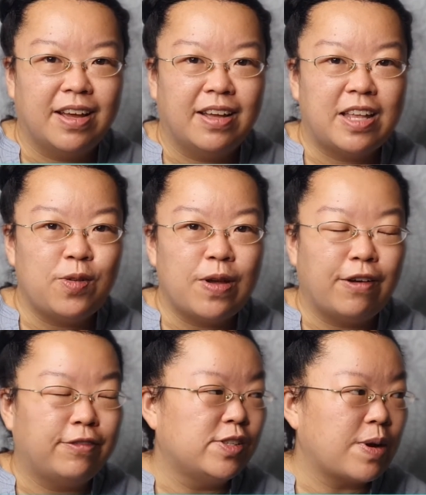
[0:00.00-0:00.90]
Then you
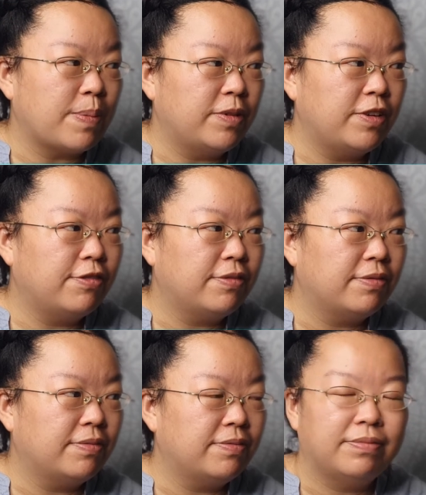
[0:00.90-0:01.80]
have disruptive
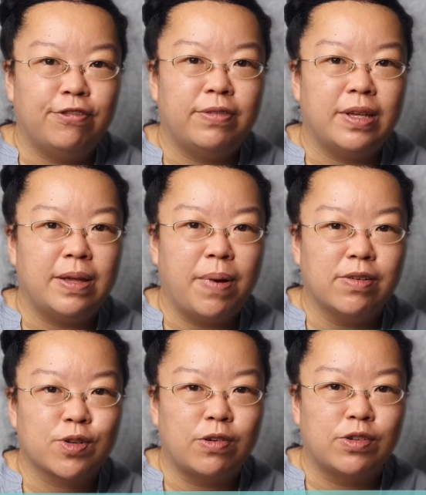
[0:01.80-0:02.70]

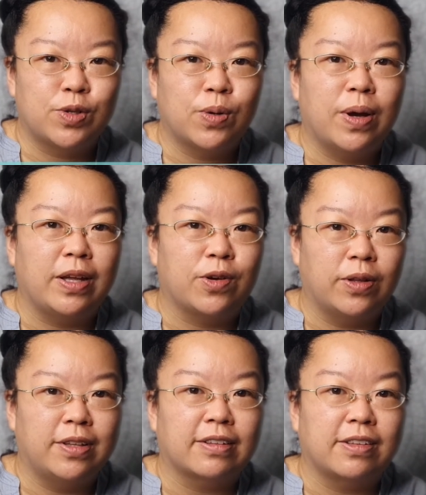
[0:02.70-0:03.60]
impulse control and
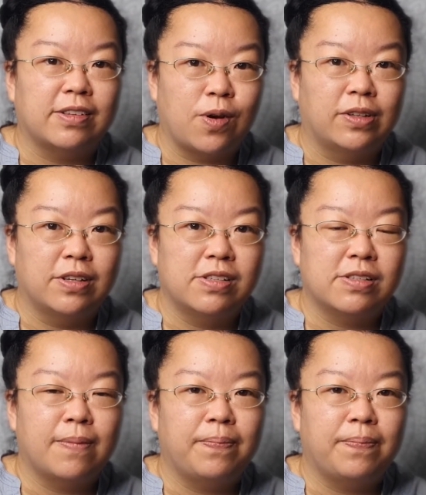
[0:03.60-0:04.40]
conduct disorders.